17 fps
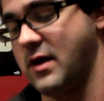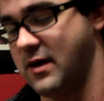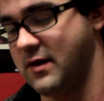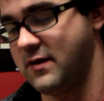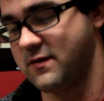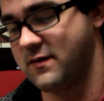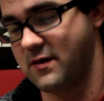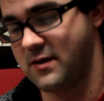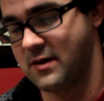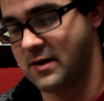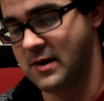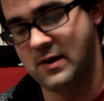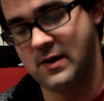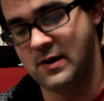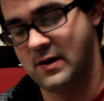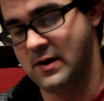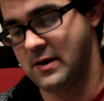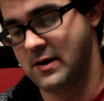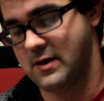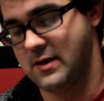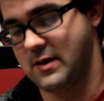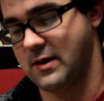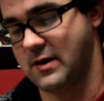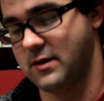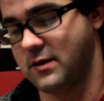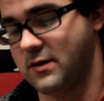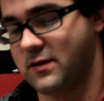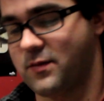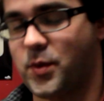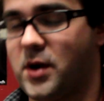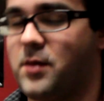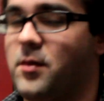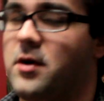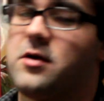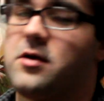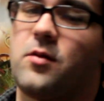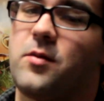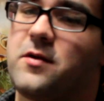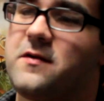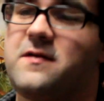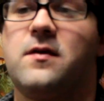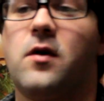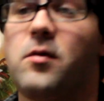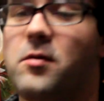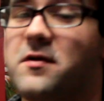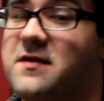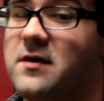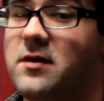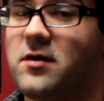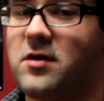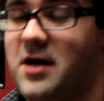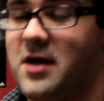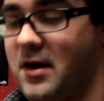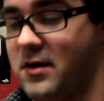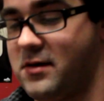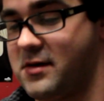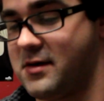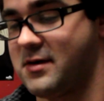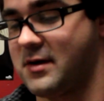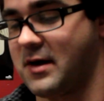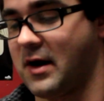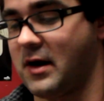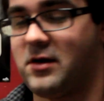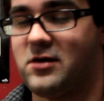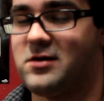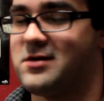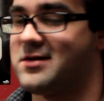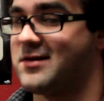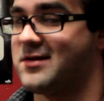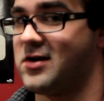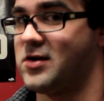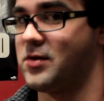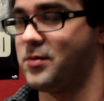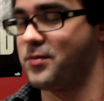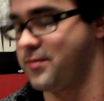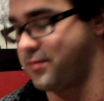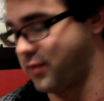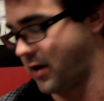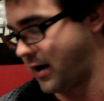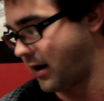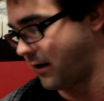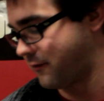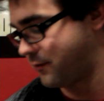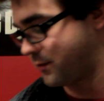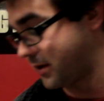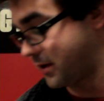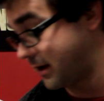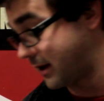easy. It's pretty much almost zero challenge. Just kind of just turn your brain off to play